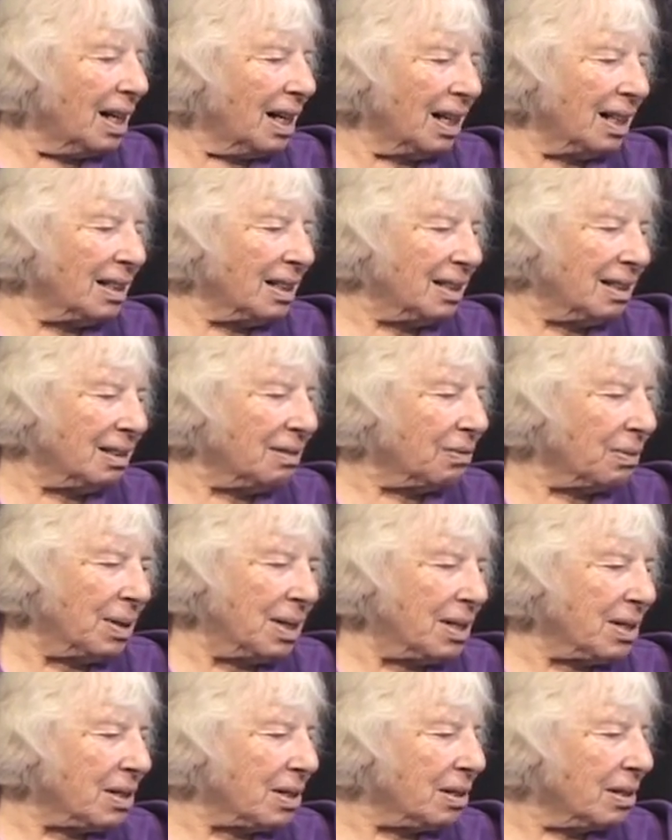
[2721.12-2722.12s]
a little
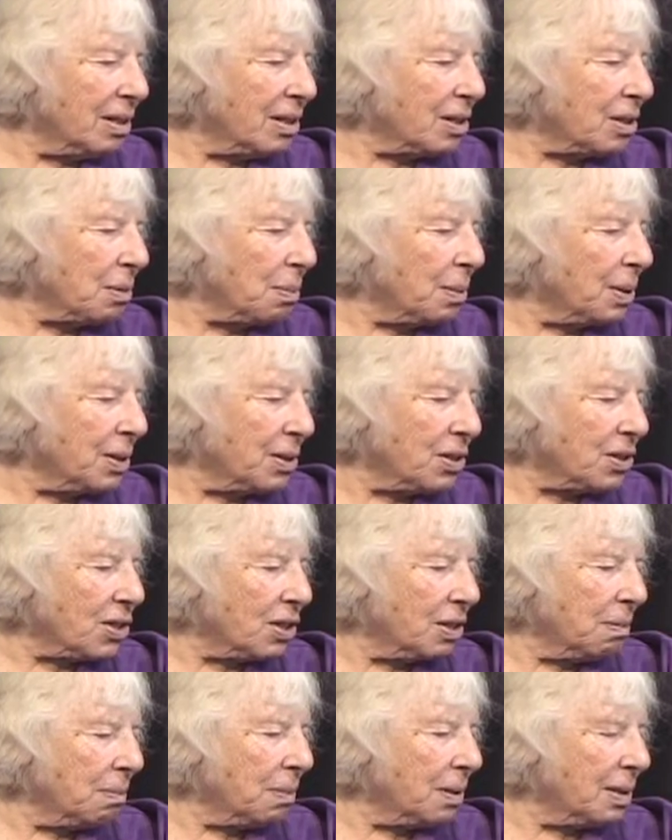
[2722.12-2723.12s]
research when
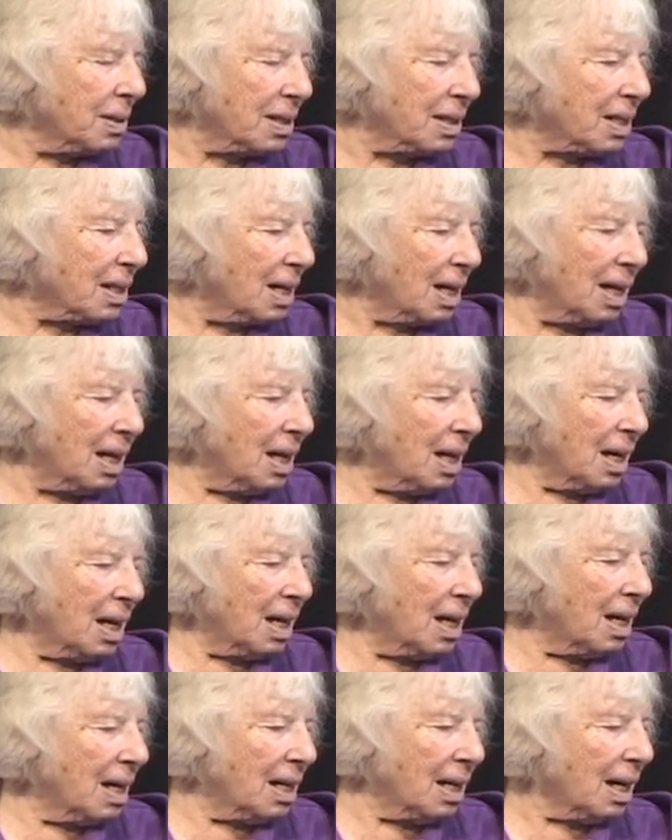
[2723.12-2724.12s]
she was
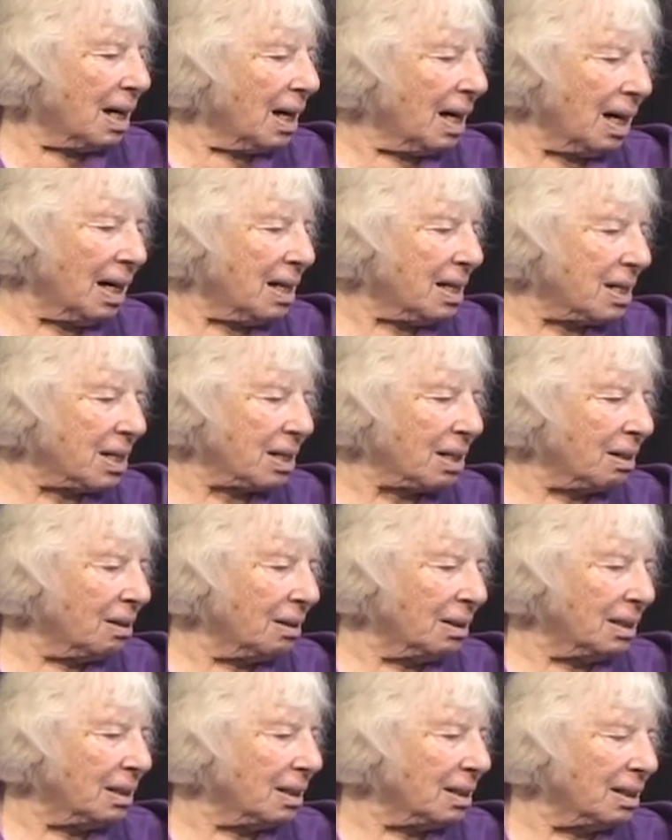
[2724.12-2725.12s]
in high
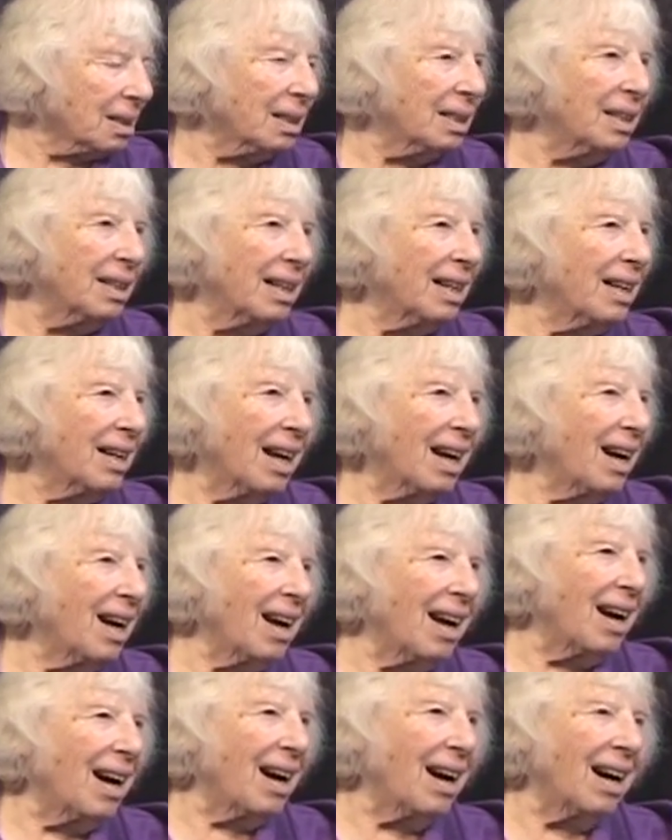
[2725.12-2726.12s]
school
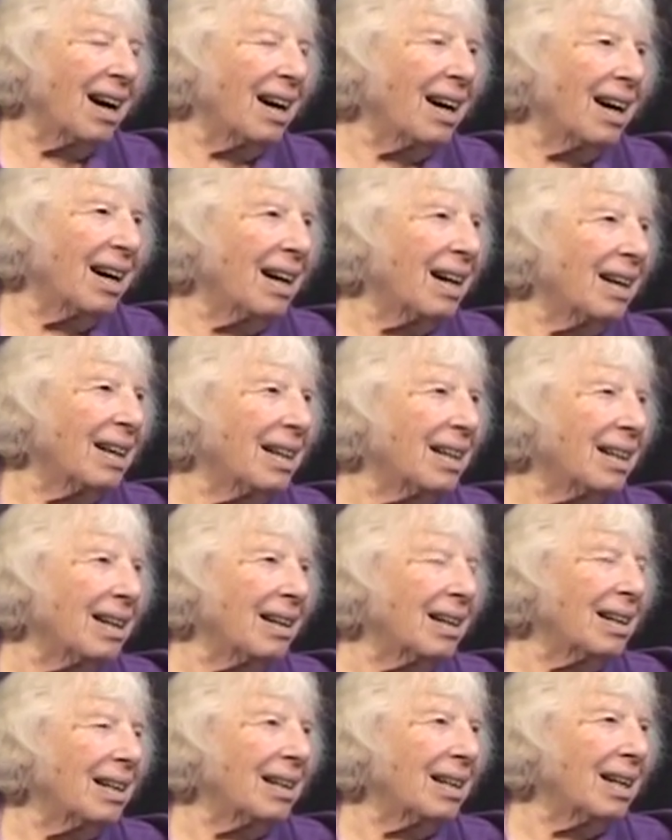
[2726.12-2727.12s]
uh,
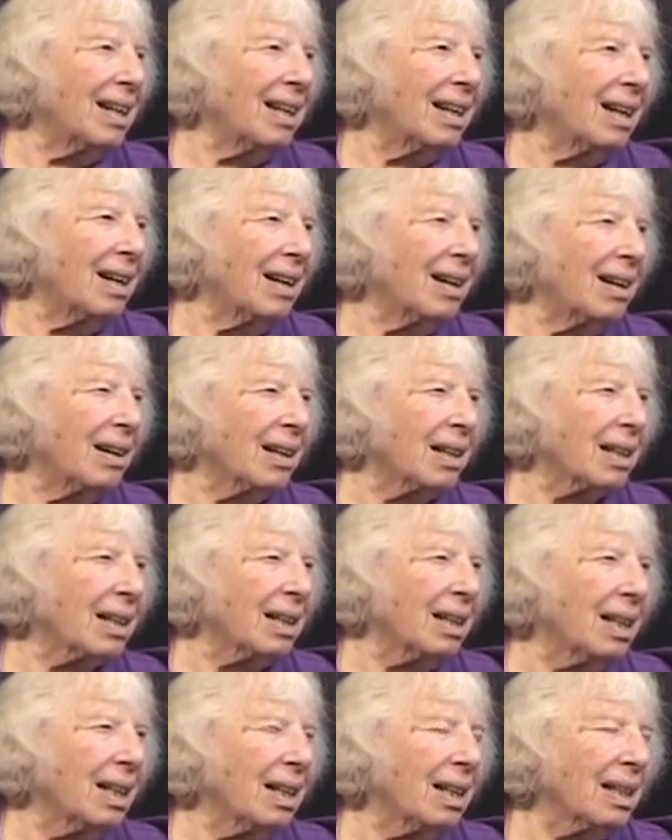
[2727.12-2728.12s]
or
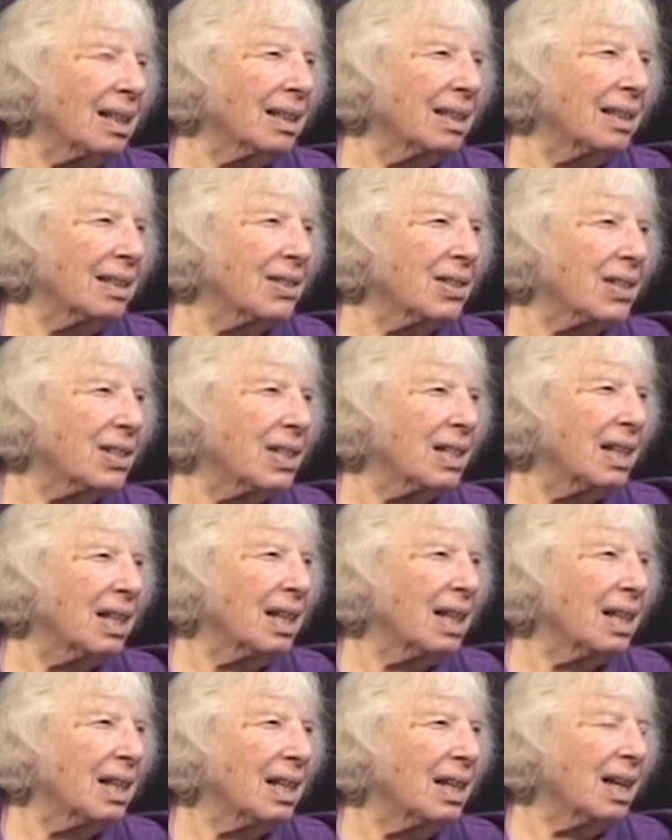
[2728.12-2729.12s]
college,
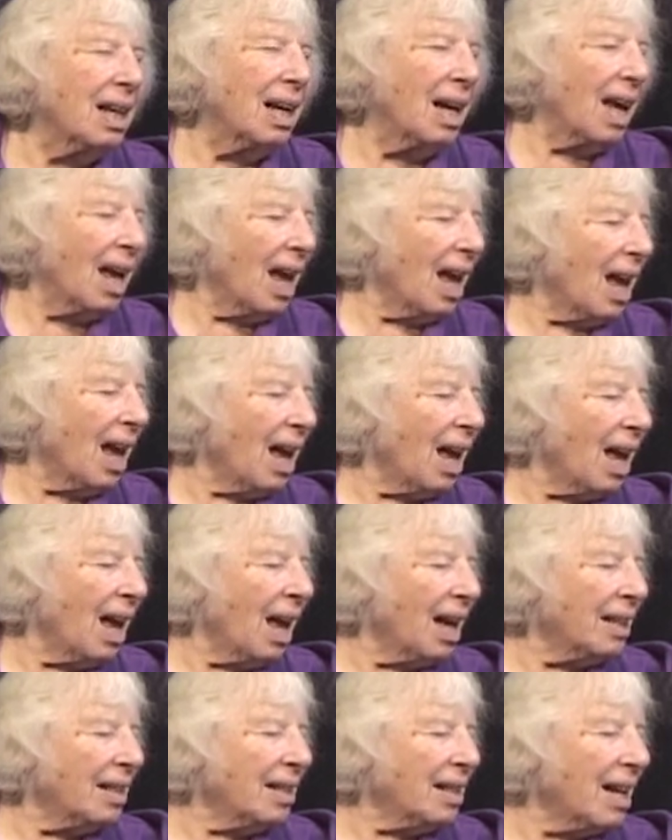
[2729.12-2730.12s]

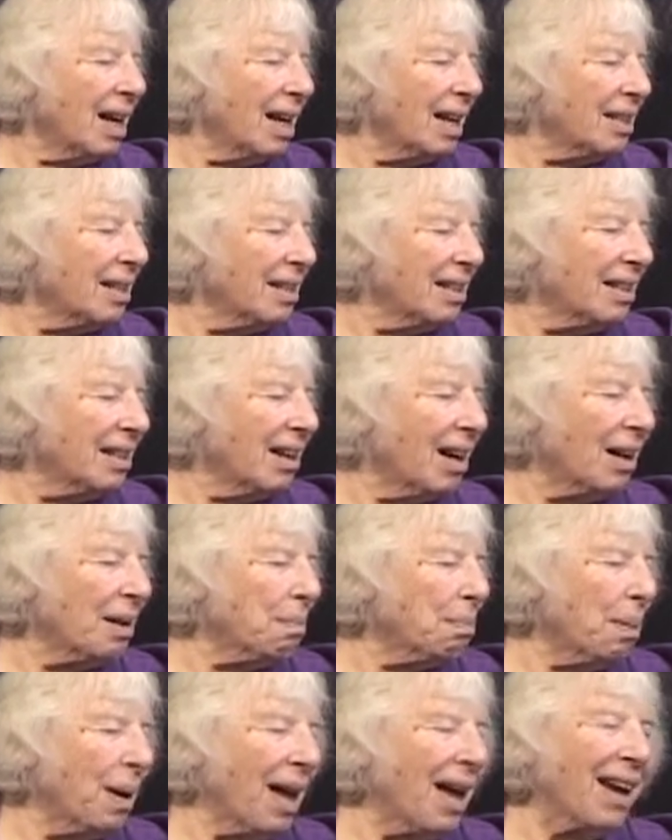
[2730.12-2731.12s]
and had
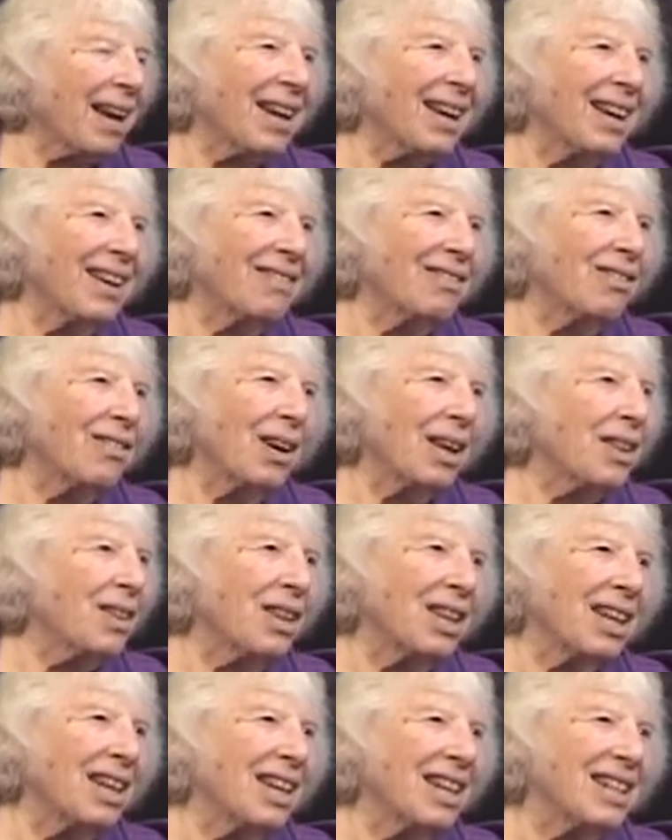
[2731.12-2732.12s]
gone back and
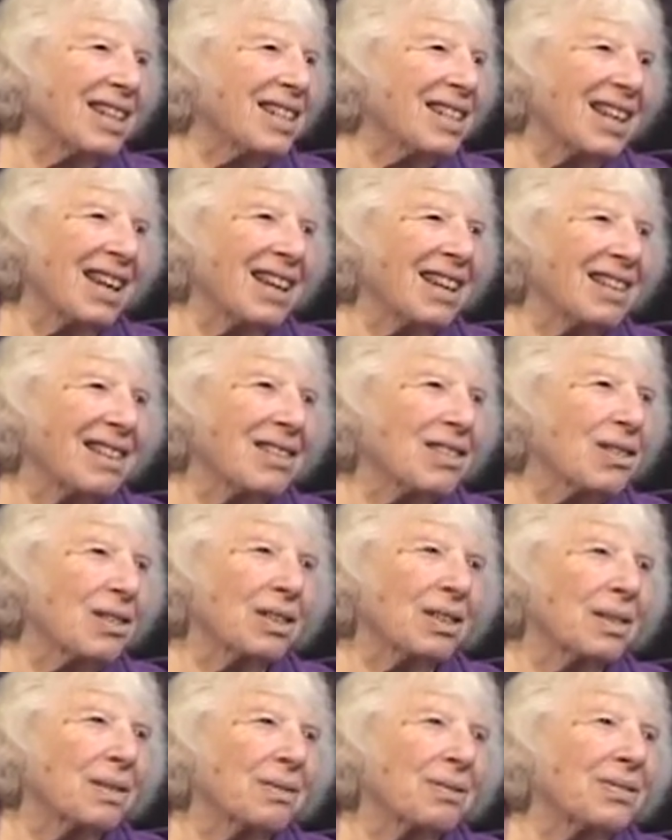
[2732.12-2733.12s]
read these and
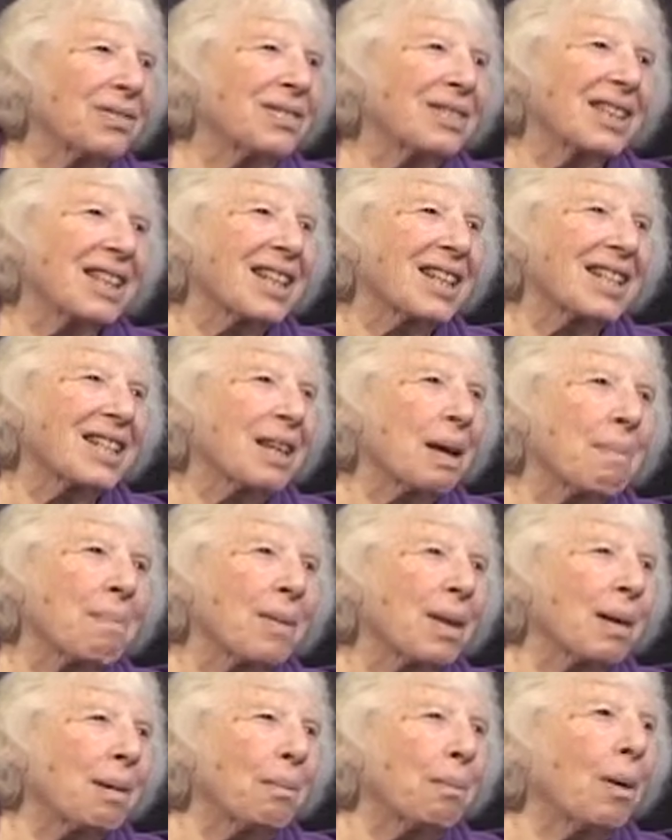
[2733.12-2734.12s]
sort of did
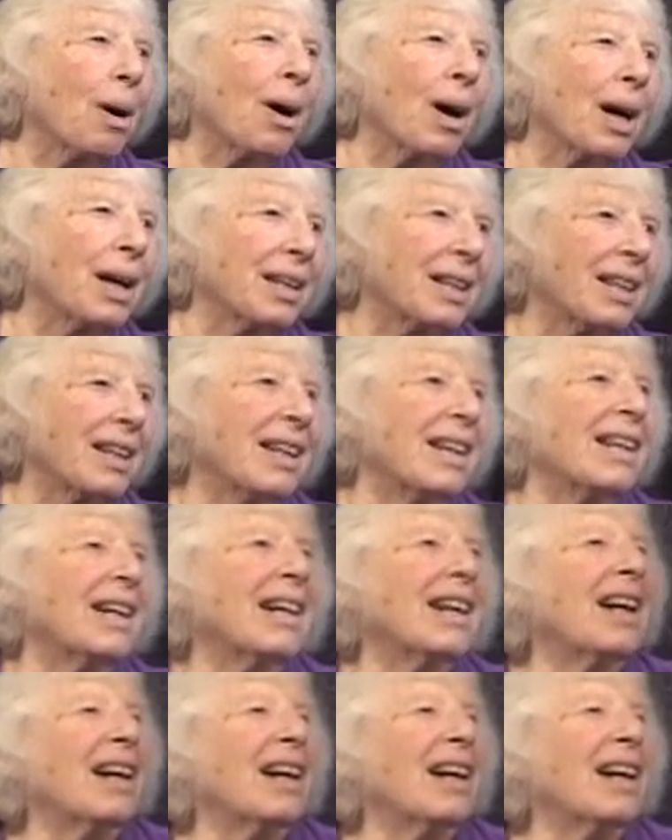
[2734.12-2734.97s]
something modern